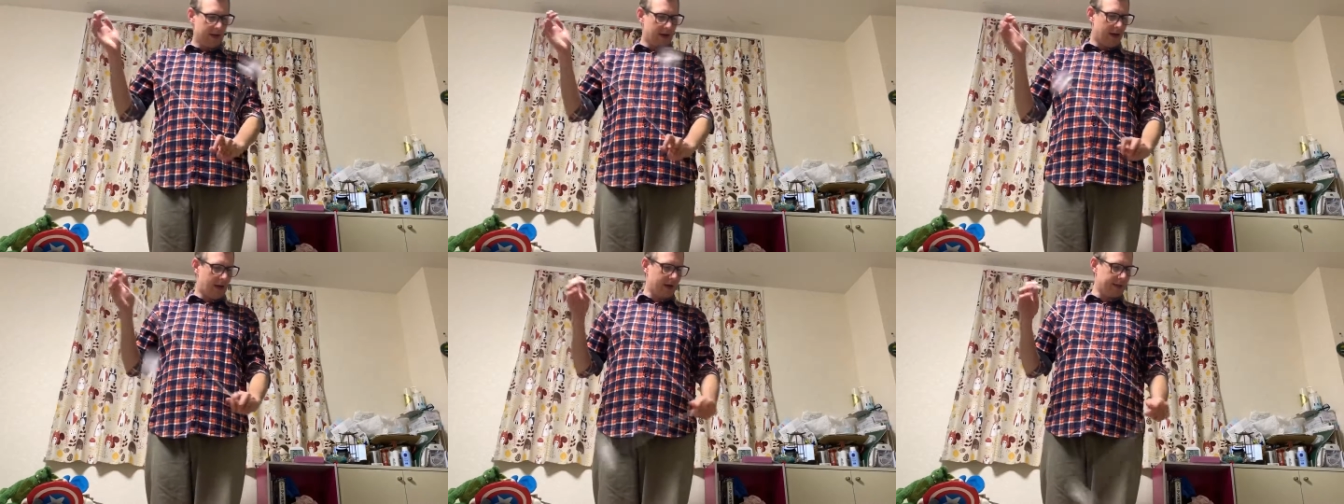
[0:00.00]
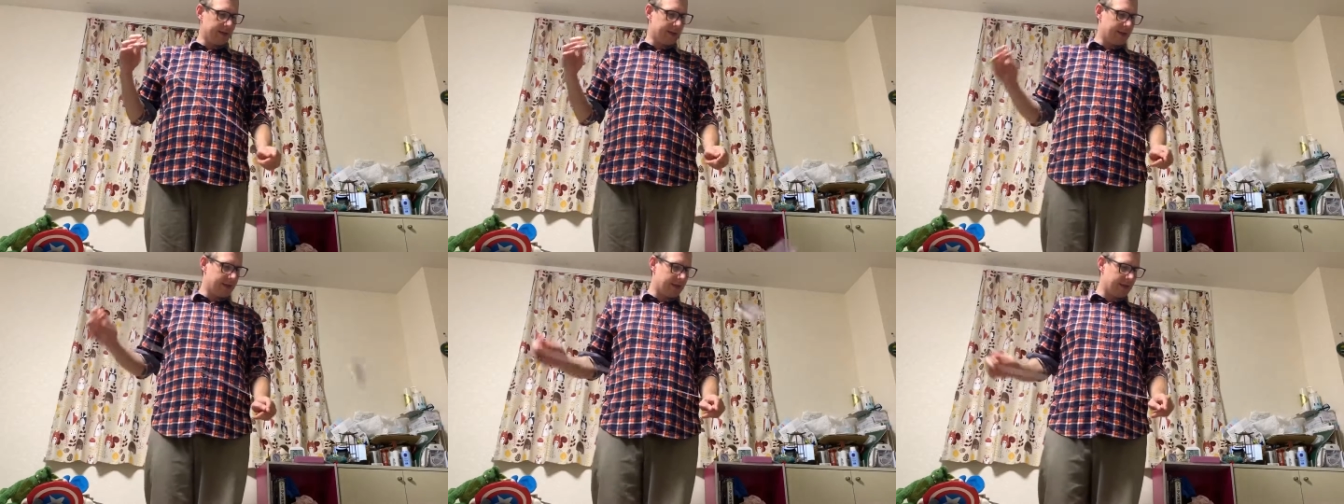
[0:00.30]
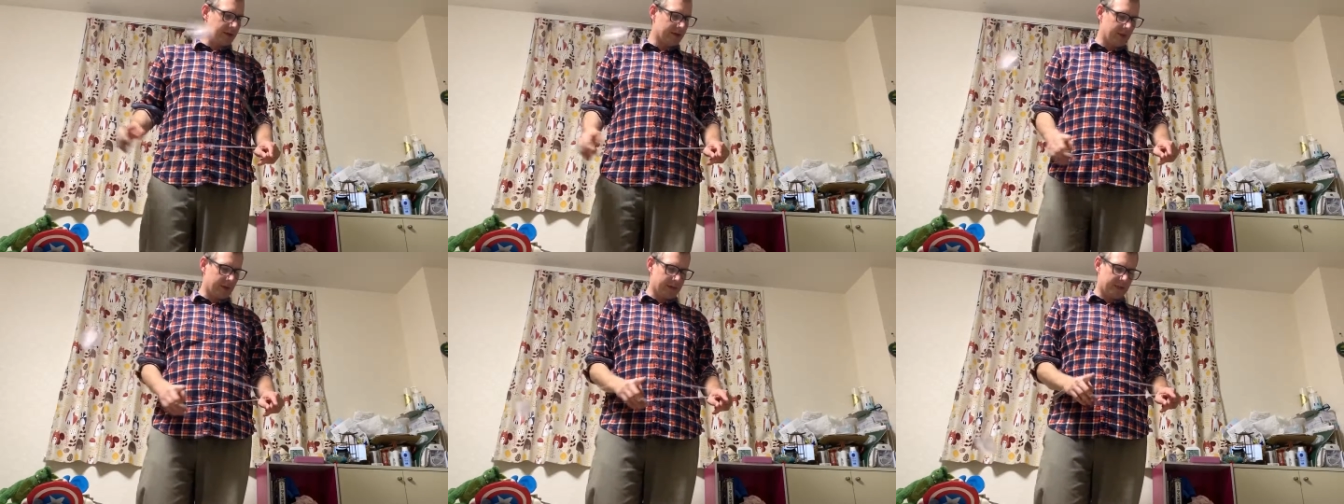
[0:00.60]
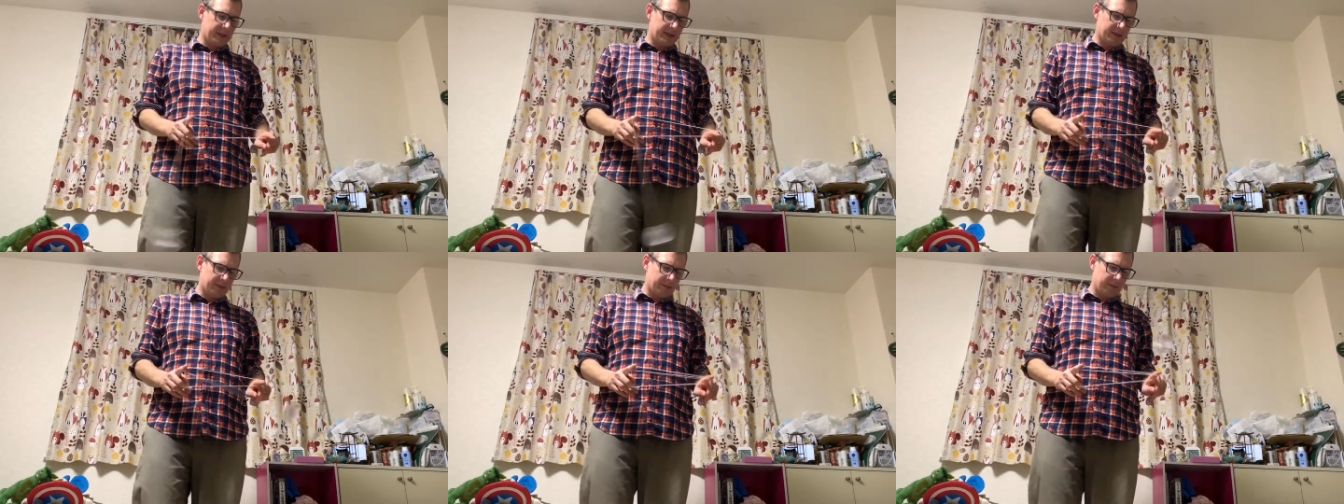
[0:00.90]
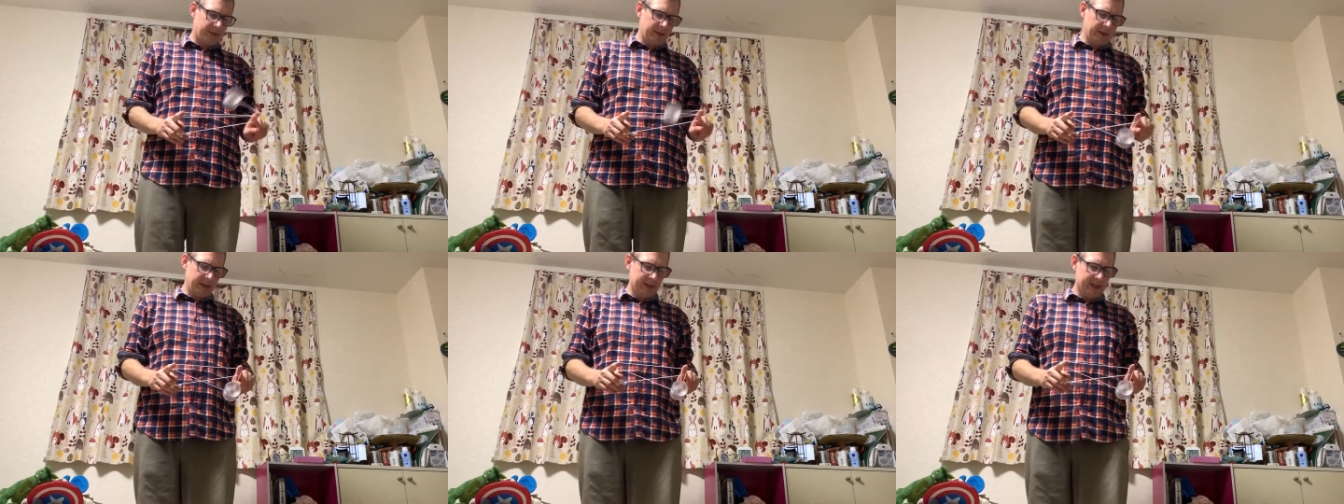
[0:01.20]
on the end of the string, but it's
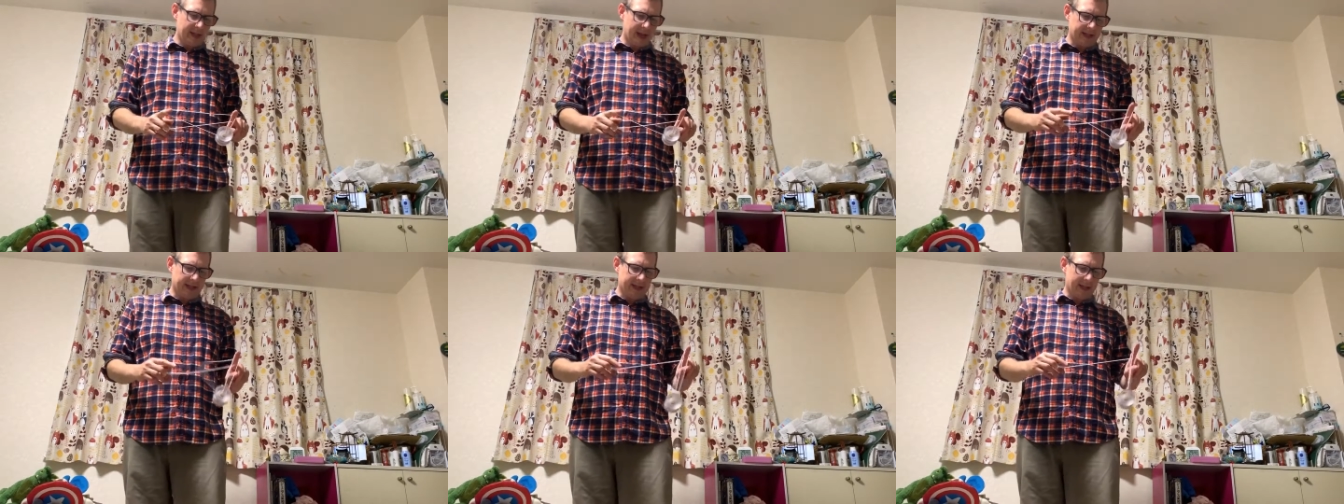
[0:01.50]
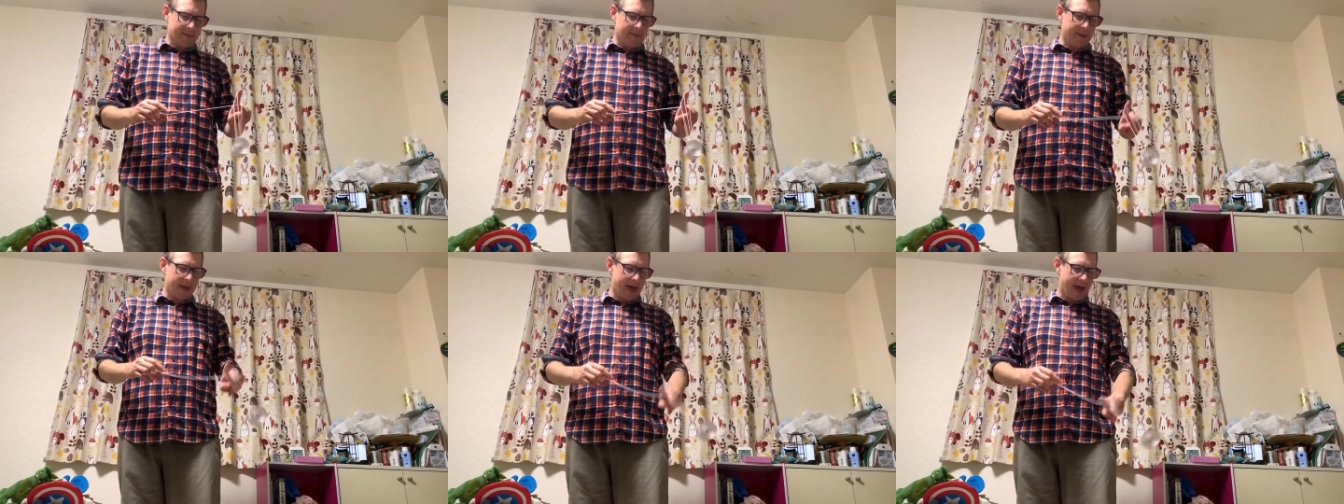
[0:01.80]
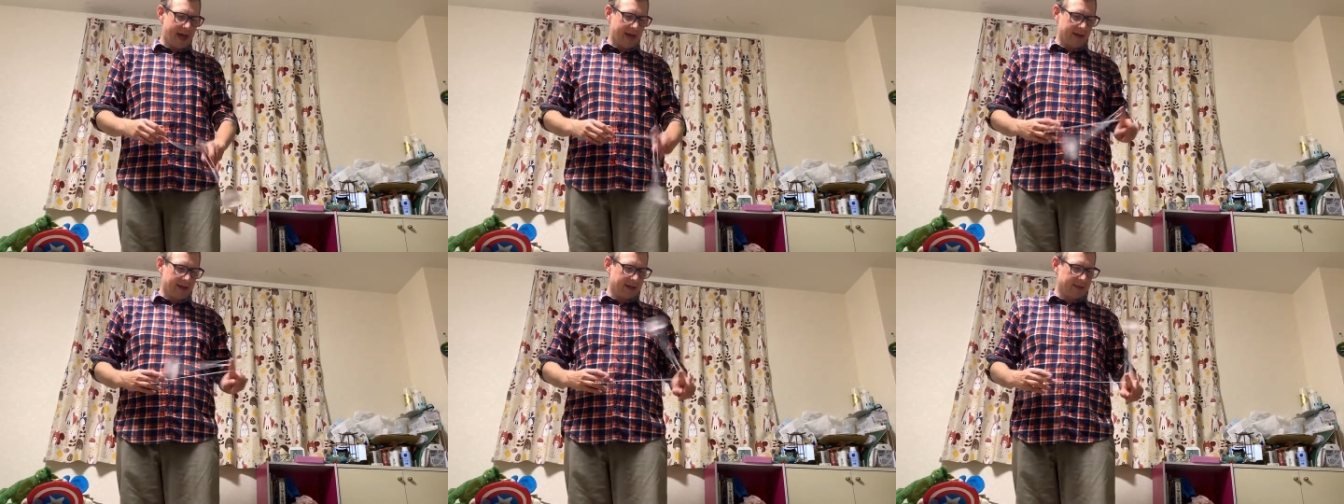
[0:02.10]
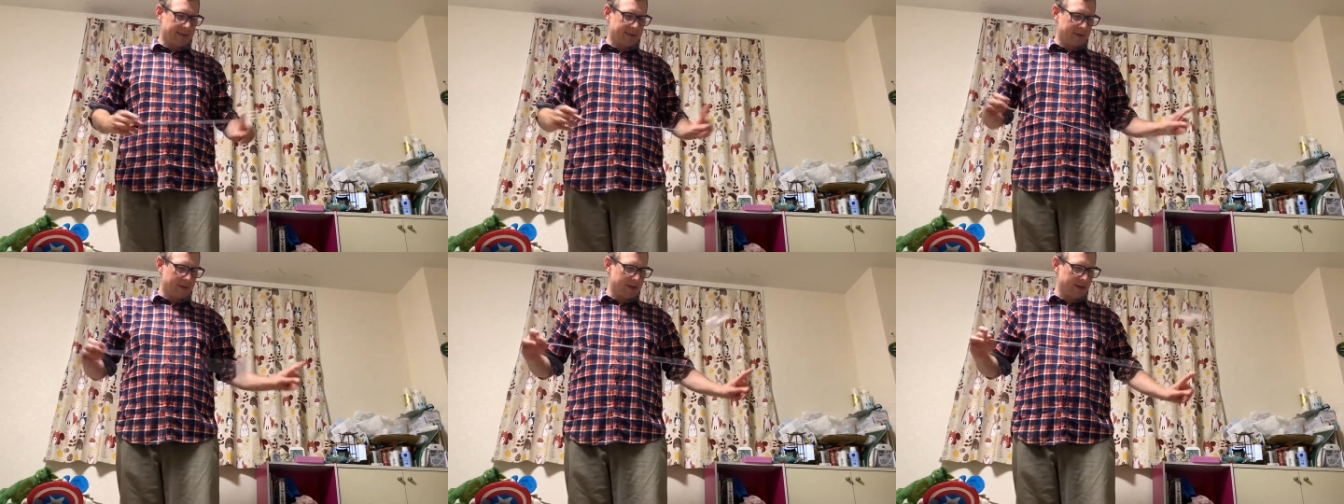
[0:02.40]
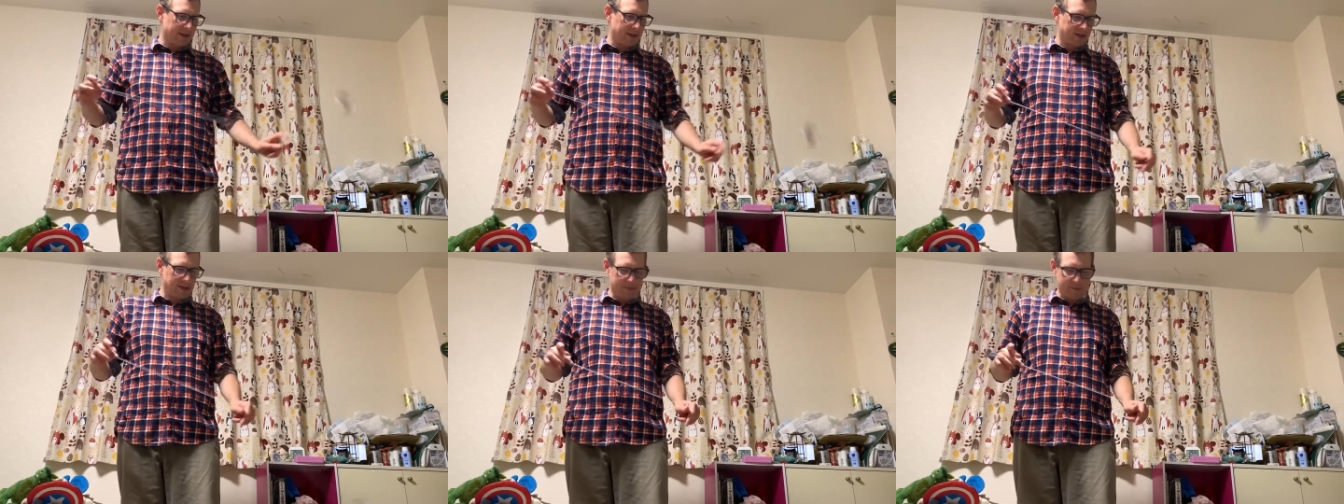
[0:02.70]
really not that bad,
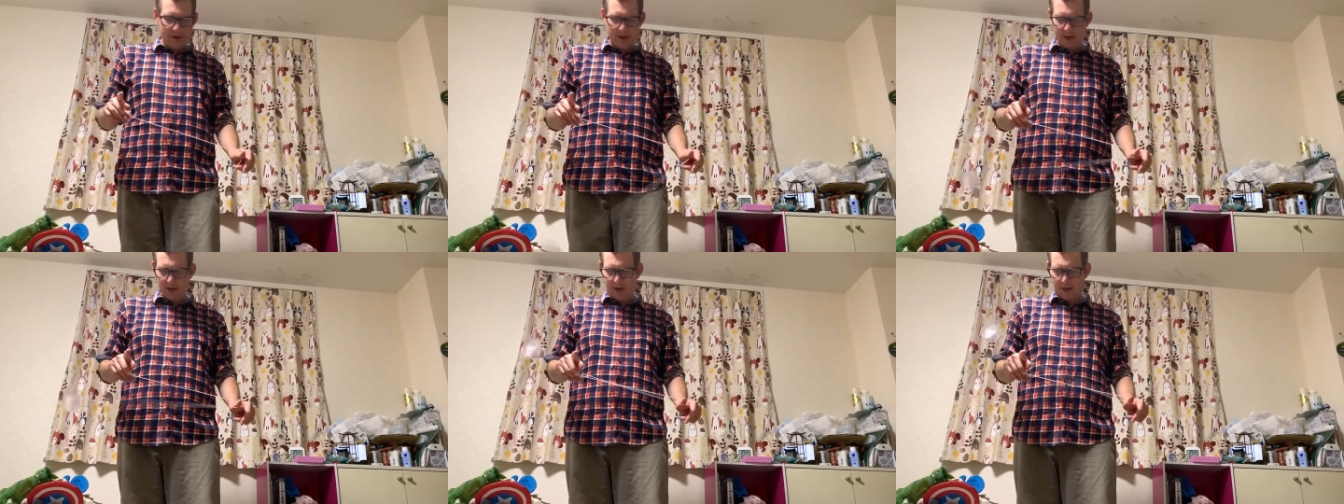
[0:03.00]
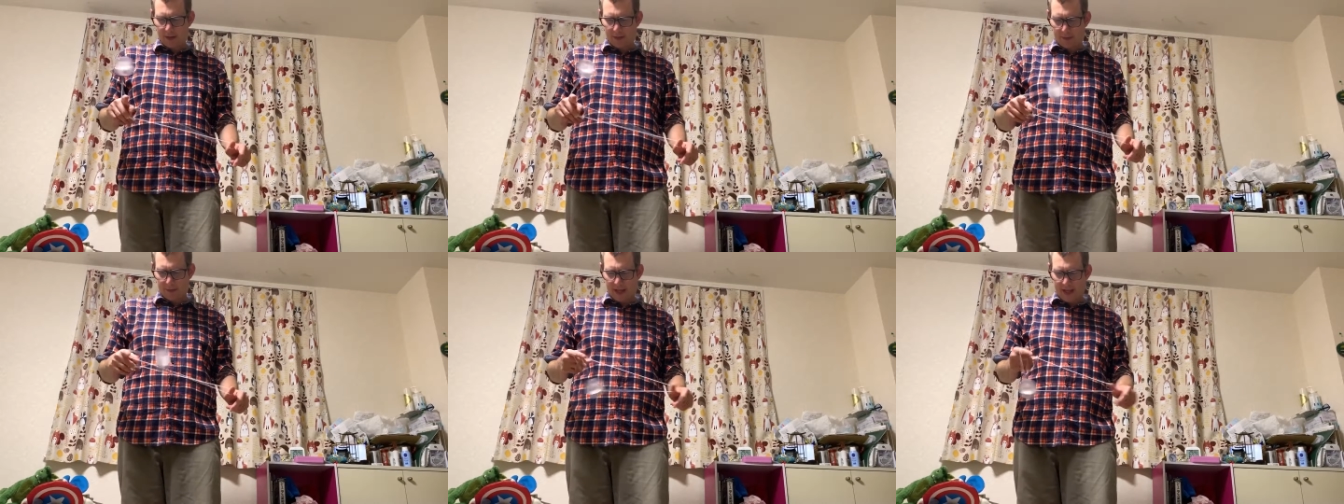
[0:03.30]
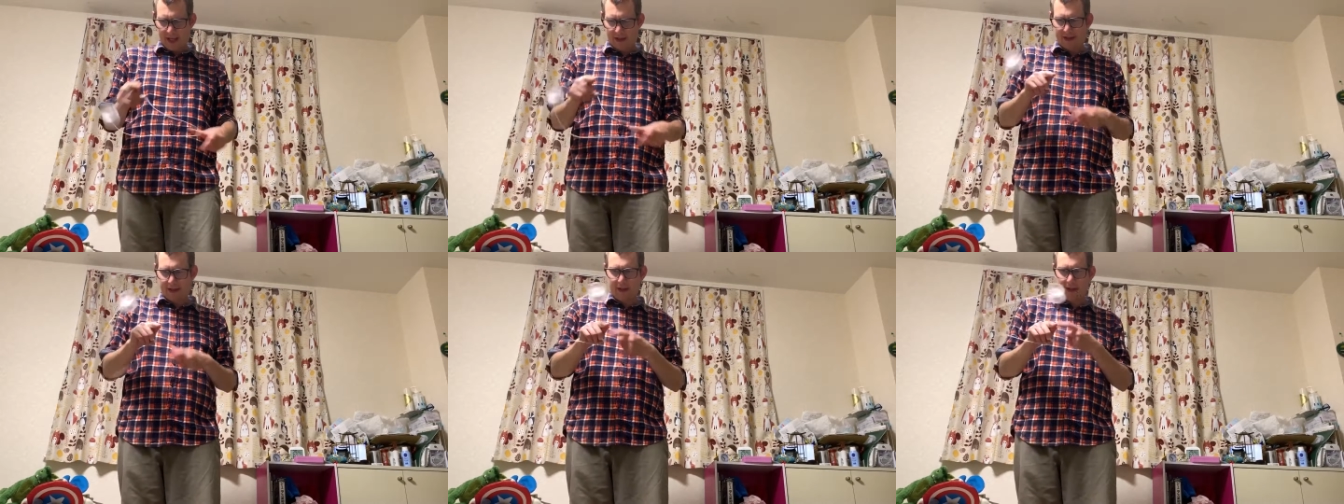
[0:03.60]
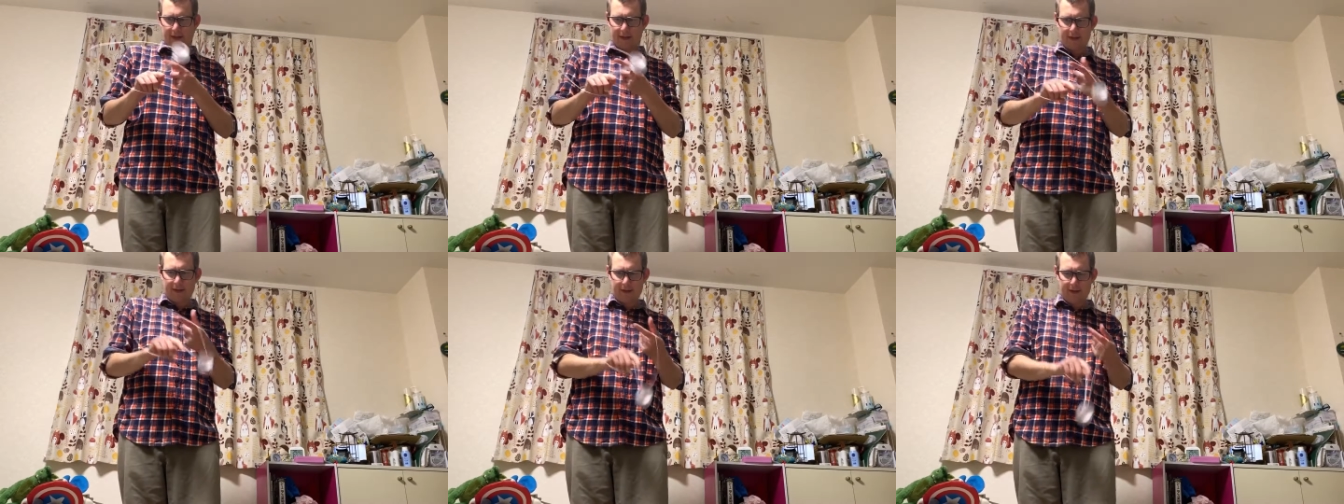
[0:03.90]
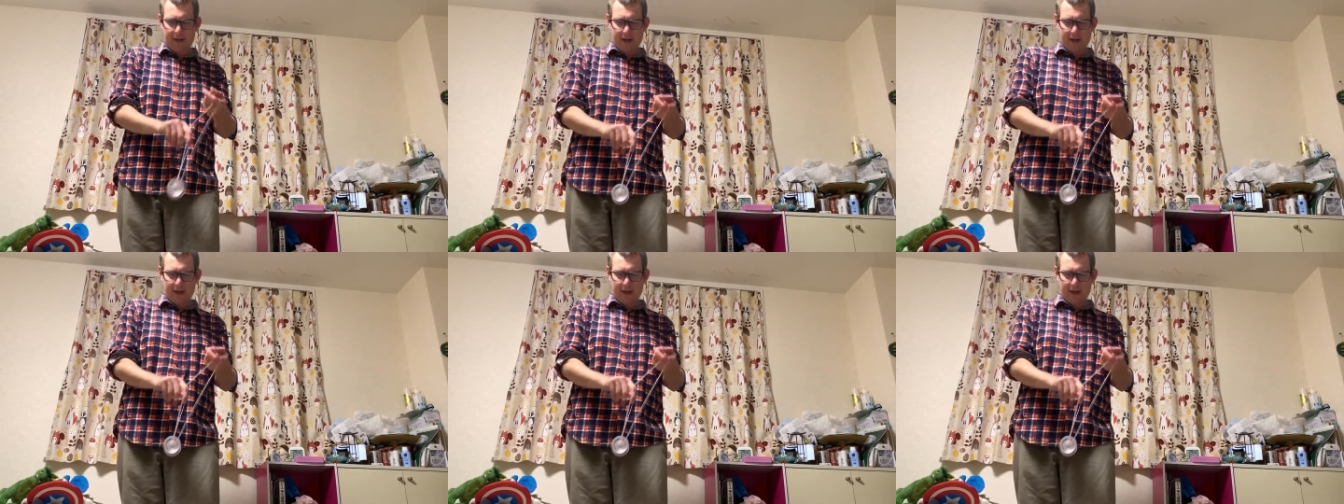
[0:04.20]
especially compared to other plastics.